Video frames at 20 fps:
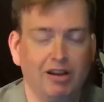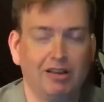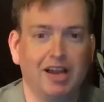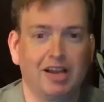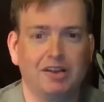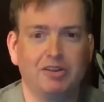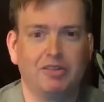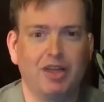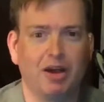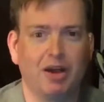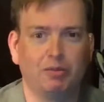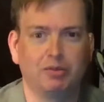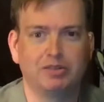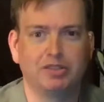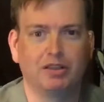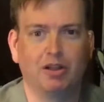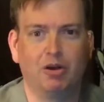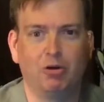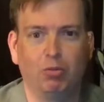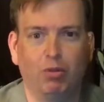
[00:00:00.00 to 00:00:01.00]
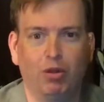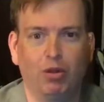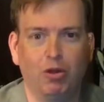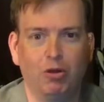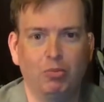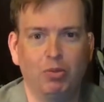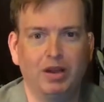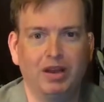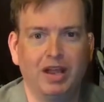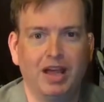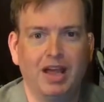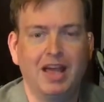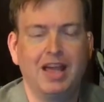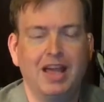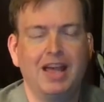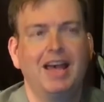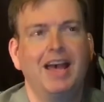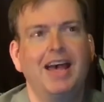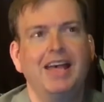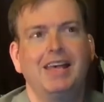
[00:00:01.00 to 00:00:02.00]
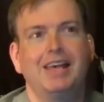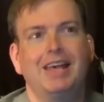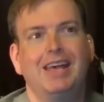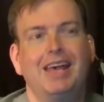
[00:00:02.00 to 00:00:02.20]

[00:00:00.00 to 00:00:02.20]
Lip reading: I know that was a low blow, but hey,